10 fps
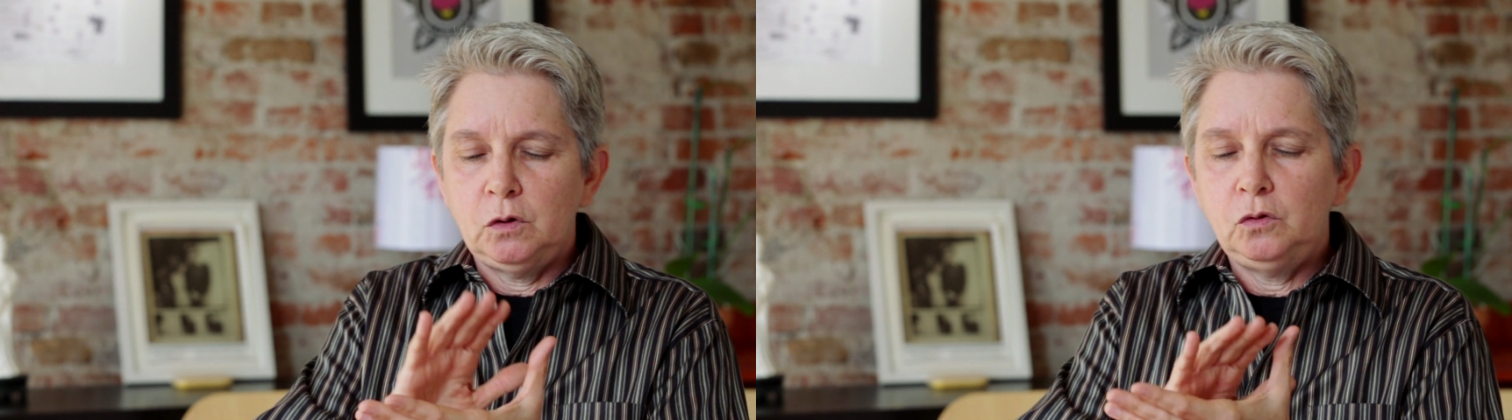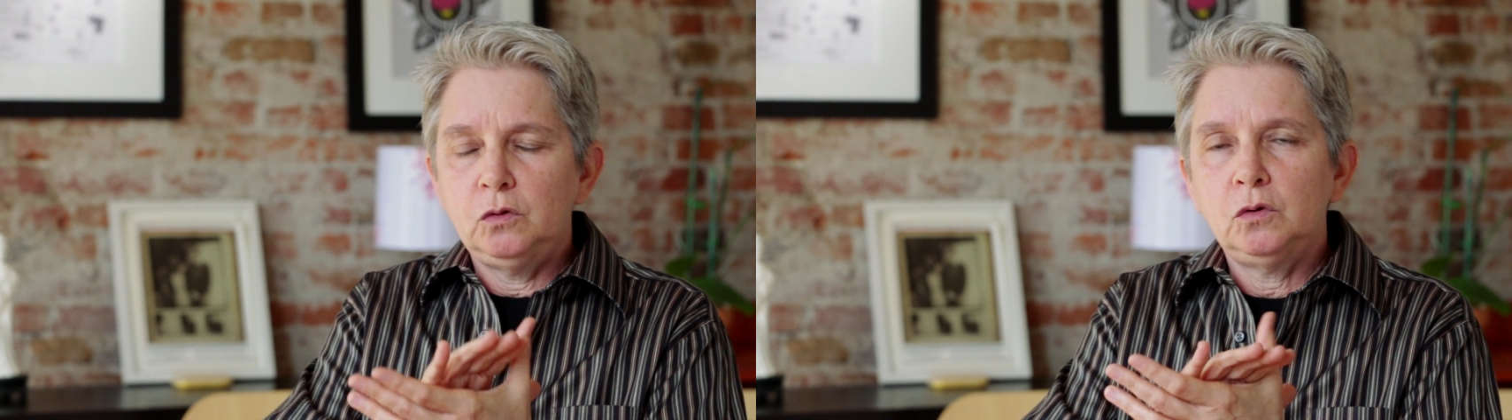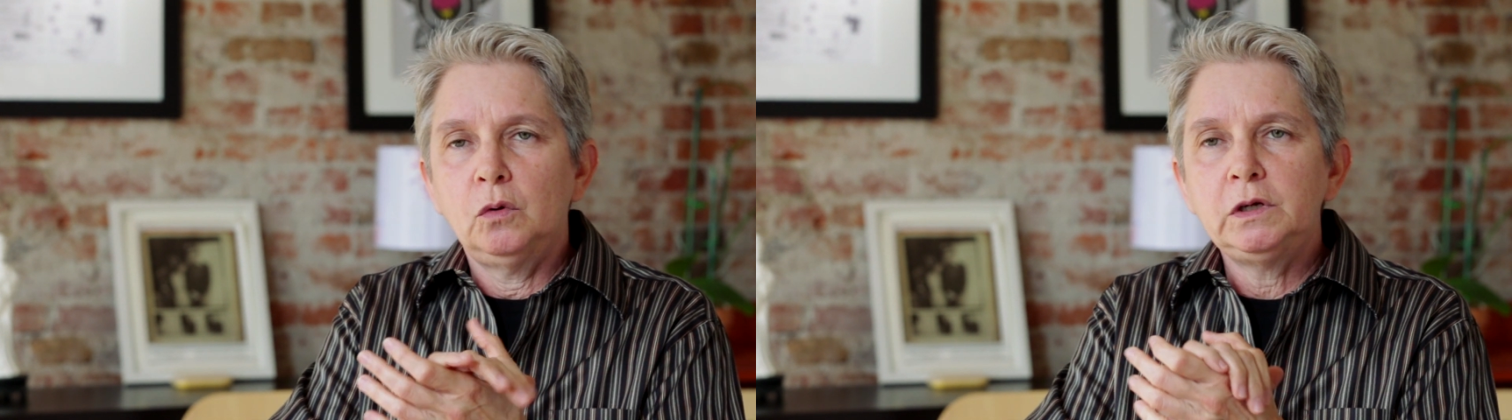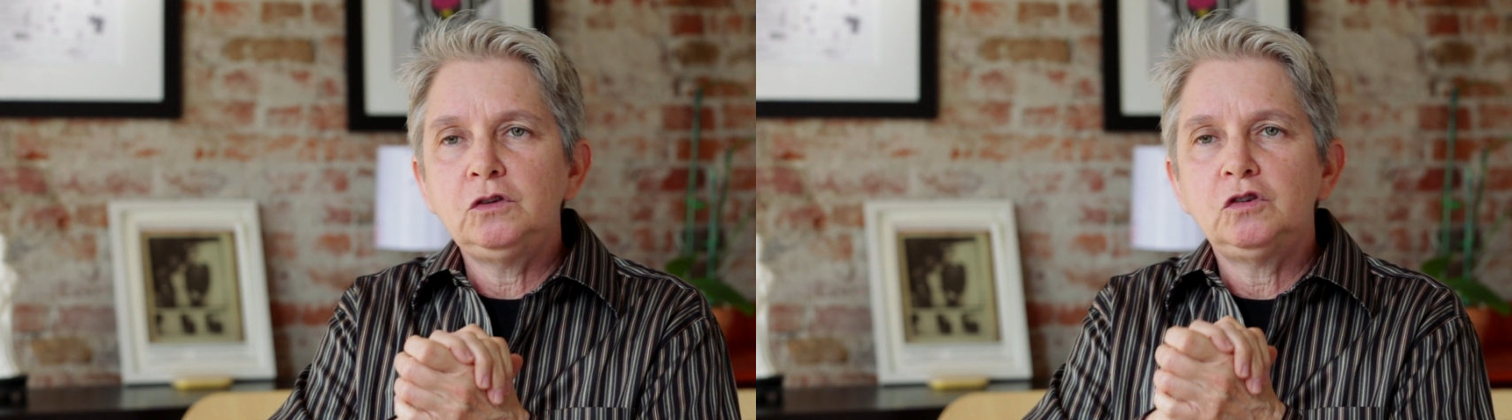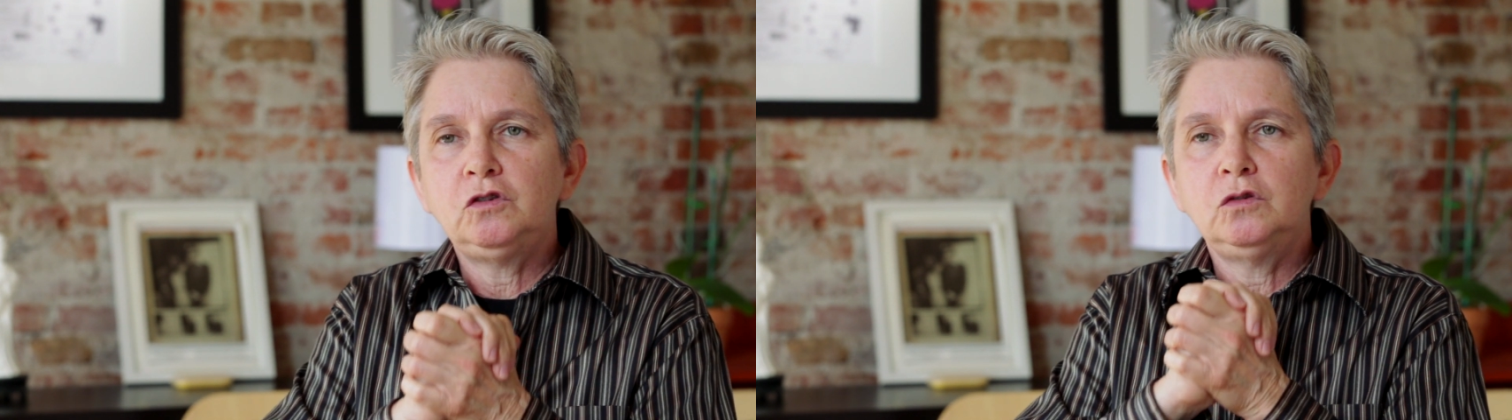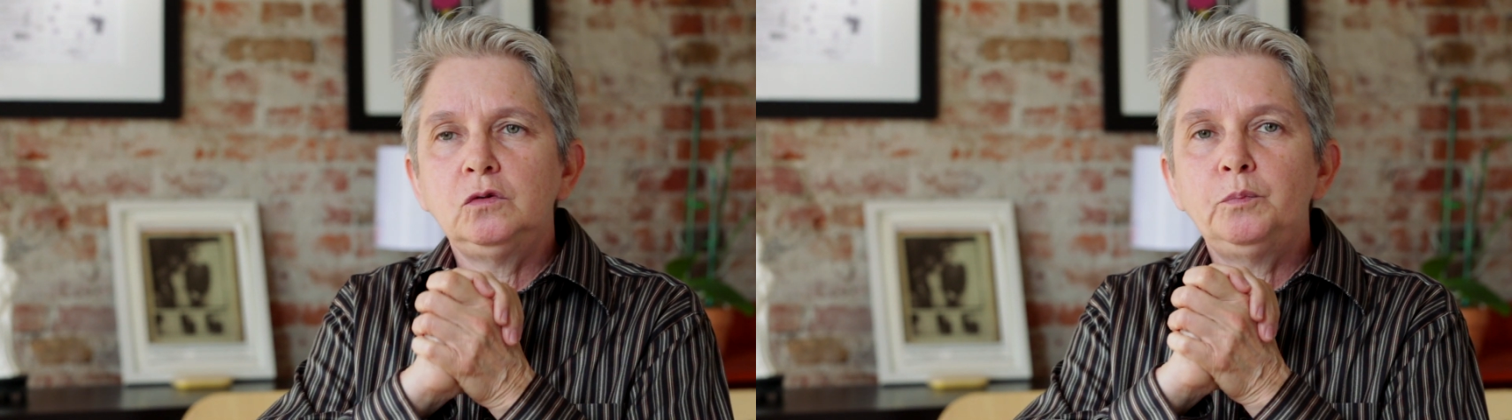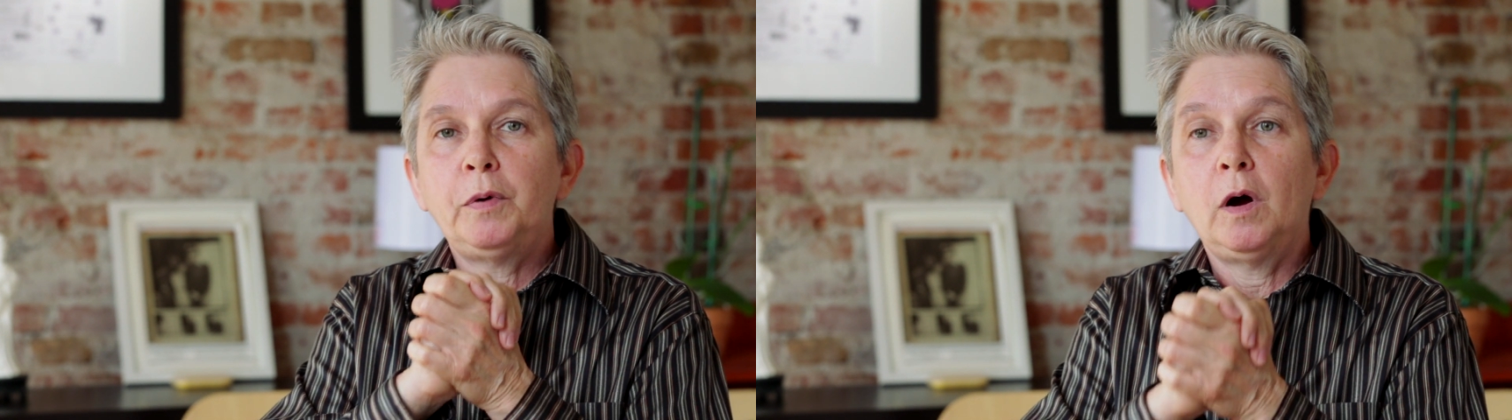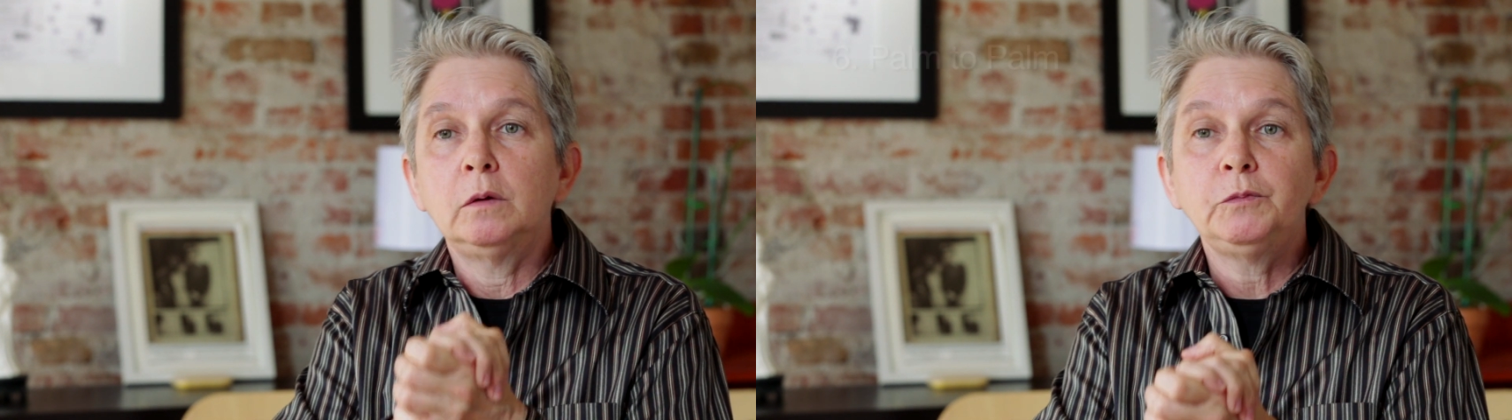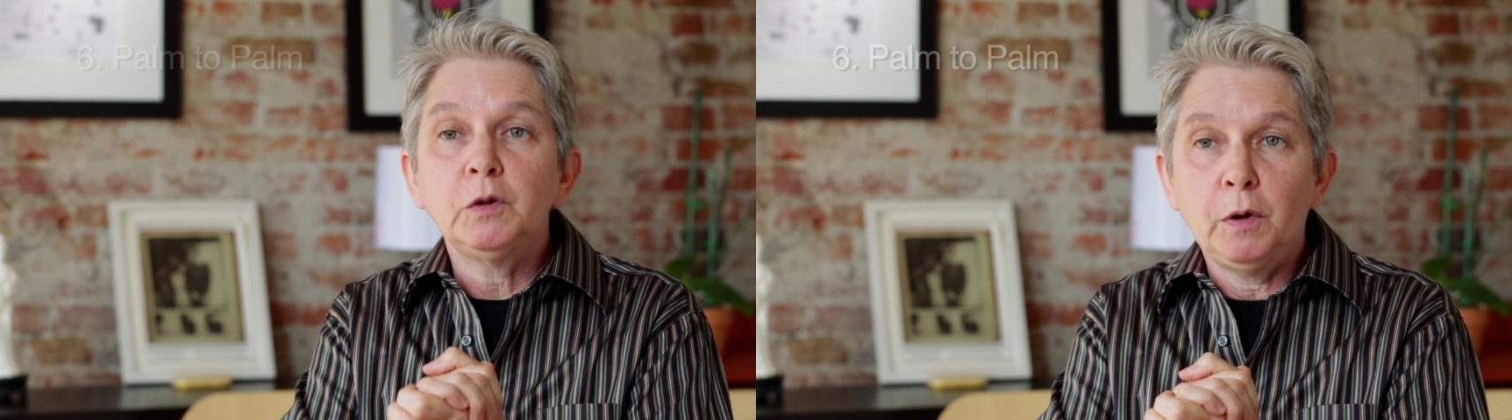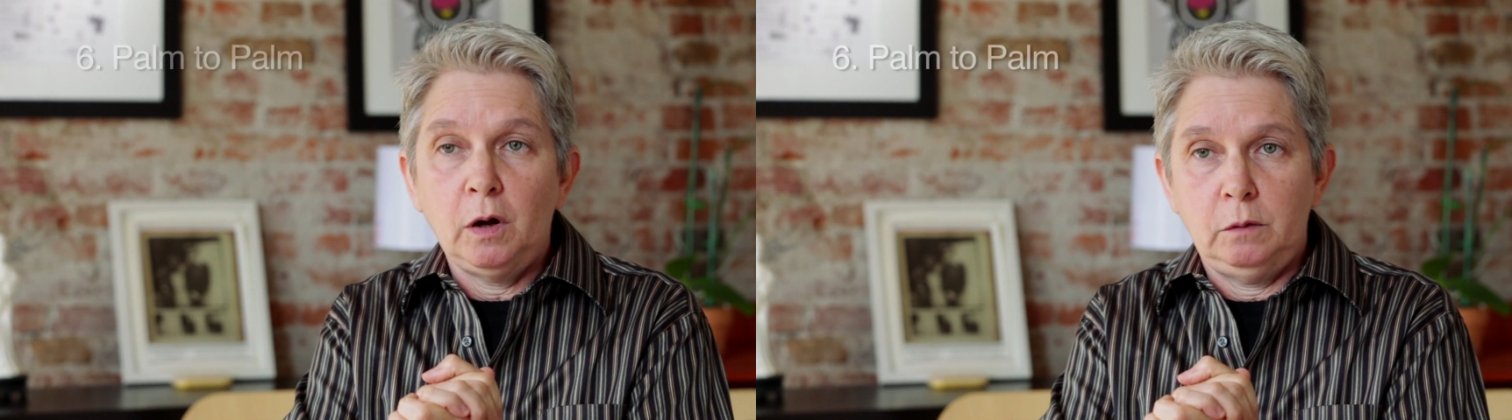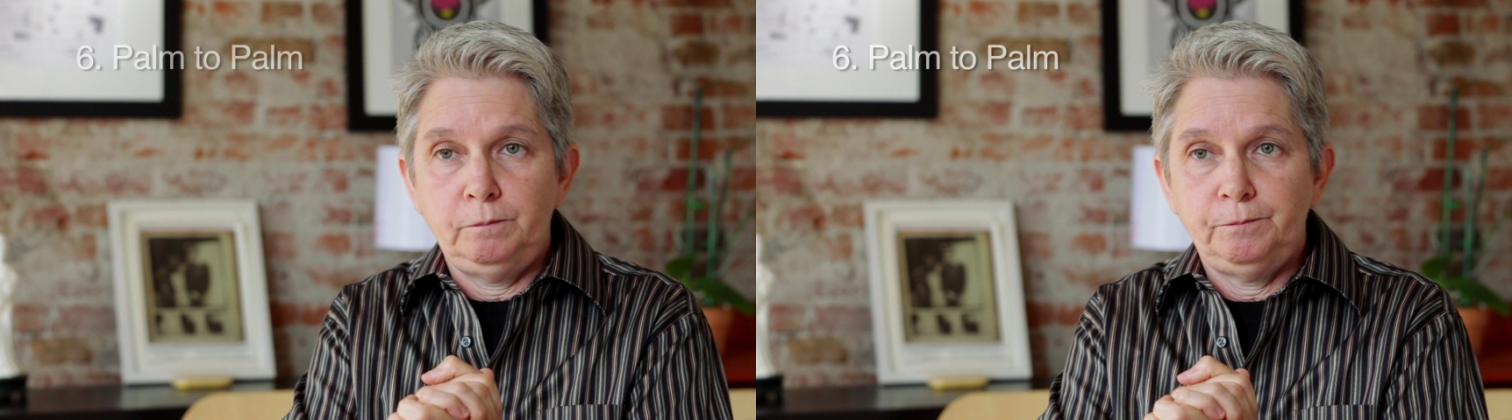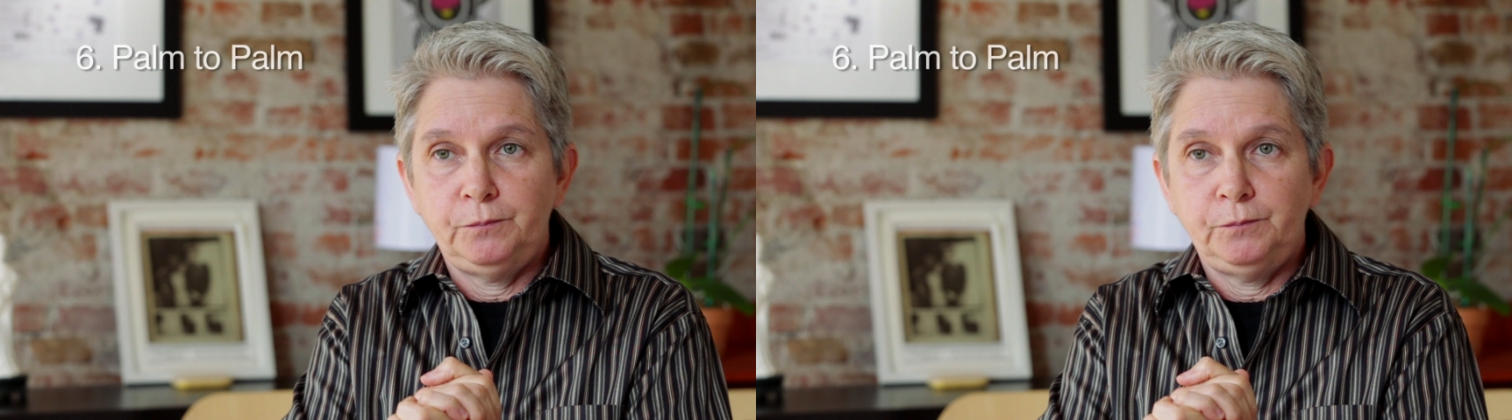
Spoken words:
you're going to do palm to palm,